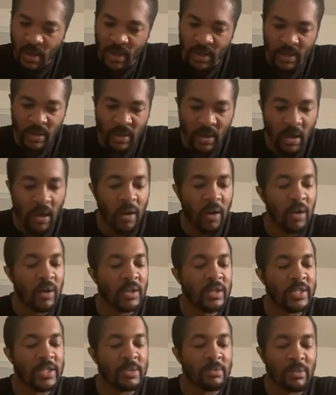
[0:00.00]
All
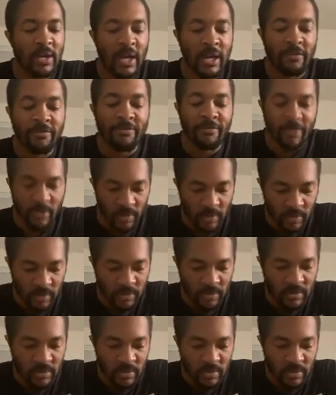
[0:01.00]
is my fault,